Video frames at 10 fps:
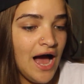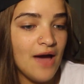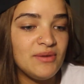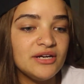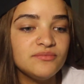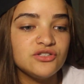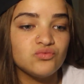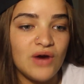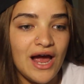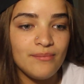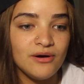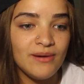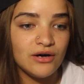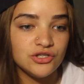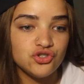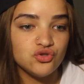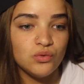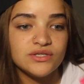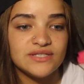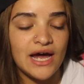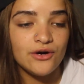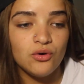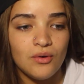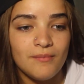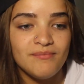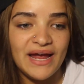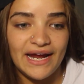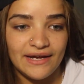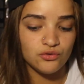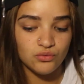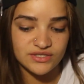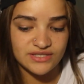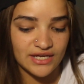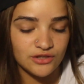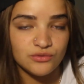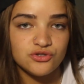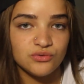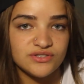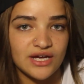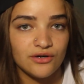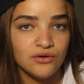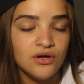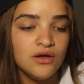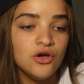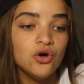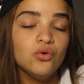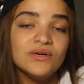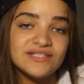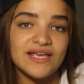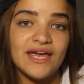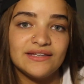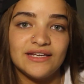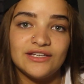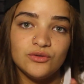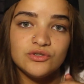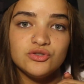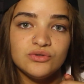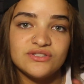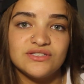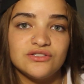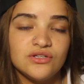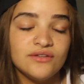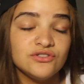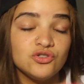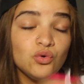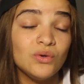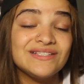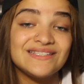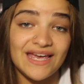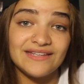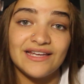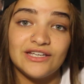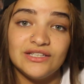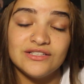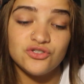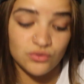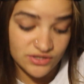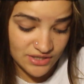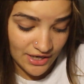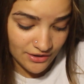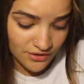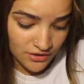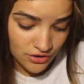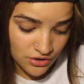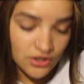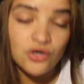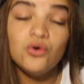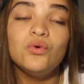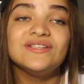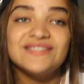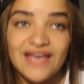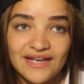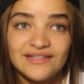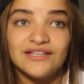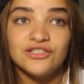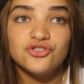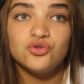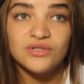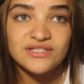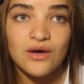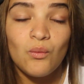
I made up this rap about a suicidal man who was saying he was suicidal who was saying that he was suicide, who was saying that he is suicide, was saying that he is suicide.